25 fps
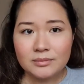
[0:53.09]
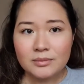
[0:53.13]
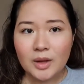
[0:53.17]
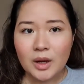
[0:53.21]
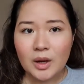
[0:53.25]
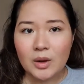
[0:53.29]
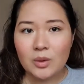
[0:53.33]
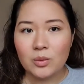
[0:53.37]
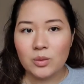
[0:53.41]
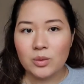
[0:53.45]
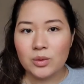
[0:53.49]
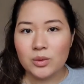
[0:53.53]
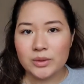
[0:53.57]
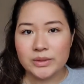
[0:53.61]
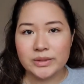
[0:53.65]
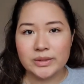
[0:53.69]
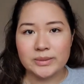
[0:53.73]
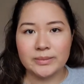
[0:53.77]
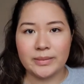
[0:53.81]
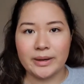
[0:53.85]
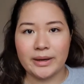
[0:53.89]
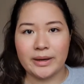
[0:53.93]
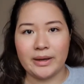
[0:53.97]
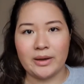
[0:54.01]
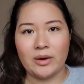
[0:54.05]
water
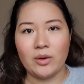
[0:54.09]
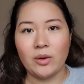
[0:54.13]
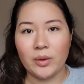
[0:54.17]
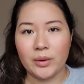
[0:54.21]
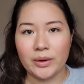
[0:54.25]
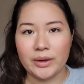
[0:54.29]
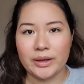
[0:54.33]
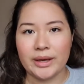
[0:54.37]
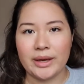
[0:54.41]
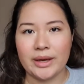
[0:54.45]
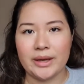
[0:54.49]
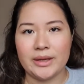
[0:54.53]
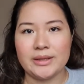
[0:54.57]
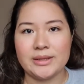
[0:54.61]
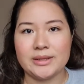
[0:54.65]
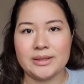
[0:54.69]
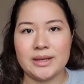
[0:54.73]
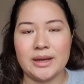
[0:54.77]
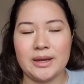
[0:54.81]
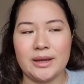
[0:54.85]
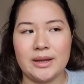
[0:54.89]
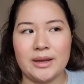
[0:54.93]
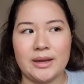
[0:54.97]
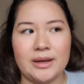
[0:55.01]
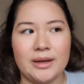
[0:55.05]
my orchids
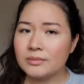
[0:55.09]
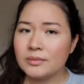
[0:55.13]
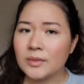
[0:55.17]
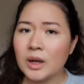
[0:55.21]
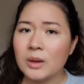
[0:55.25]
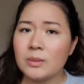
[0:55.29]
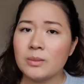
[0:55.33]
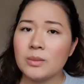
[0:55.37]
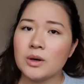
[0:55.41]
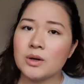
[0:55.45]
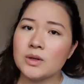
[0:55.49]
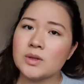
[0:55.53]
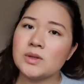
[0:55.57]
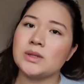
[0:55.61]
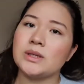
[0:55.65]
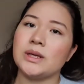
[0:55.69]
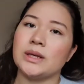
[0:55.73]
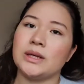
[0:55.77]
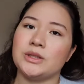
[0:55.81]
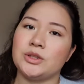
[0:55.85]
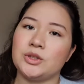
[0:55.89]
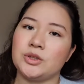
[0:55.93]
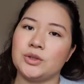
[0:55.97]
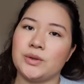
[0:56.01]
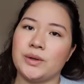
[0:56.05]
and
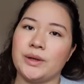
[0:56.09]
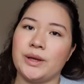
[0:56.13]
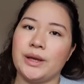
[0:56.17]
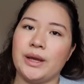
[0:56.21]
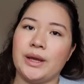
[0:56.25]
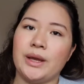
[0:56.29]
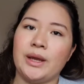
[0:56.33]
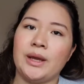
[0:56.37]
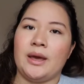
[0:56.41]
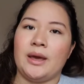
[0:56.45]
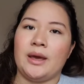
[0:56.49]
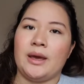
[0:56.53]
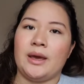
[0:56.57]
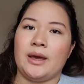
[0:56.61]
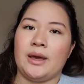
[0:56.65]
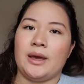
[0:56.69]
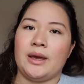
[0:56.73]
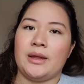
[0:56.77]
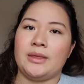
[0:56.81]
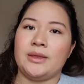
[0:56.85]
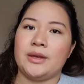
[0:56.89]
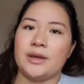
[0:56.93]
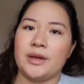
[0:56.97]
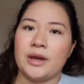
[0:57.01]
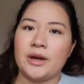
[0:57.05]
bonsai tree
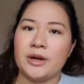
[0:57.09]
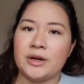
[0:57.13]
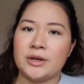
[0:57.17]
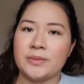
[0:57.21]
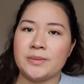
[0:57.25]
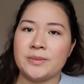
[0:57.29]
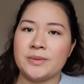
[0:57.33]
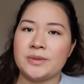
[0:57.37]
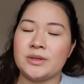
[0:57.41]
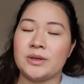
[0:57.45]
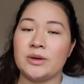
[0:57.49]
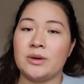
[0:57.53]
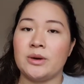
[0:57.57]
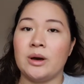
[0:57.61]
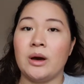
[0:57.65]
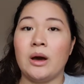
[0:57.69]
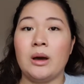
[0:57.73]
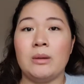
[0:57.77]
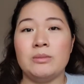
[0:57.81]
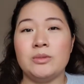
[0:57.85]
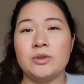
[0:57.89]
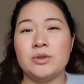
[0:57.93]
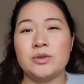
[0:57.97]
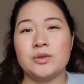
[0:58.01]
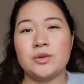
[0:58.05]
and the herbs, so
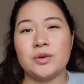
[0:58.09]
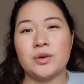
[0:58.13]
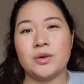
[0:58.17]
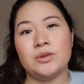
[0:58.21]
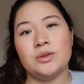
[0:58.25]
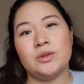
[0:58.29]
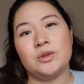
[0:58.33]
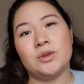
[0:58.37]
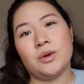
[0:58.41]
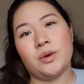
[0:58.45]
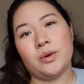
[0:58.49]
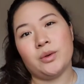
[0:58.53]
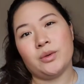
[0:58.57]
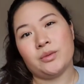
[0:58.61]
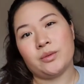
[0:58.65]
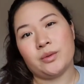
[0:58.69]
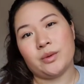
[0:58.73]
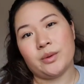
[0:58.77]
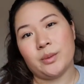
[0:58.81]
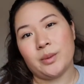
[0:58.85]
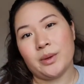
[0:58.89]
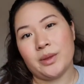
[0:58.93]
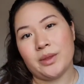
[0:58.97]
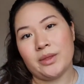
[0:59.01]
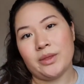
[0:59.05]
I'm just going to go
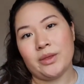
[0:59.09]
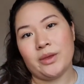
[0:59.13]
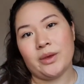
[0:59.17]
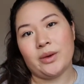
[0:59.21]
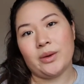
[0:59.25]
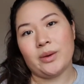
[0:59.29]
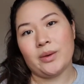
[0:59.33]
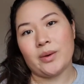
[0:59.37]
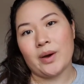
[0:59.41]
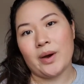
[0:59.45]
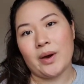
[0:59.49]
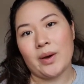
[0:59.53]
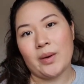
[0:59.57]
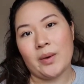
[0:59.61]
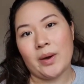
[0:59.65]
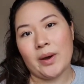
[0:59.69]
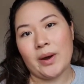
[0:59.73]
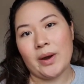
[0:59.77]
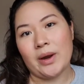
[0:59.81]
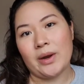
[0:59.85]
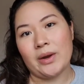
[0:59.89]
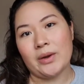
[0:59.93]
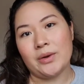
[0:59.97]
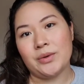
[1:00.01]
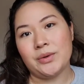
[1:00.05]
through with you how
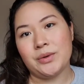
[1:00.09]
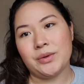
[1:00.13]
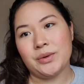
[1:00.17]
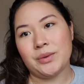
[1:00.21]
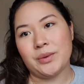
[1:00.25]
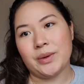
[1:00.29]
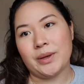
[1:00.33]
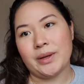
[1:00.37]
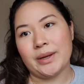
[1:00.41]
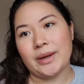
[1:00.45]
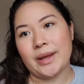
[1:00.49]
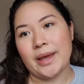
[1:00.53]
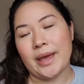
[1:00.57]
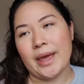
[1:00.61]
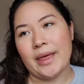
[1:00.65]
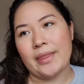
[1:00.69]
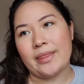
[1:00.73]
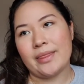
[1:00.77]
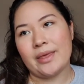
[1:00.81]
I do it, and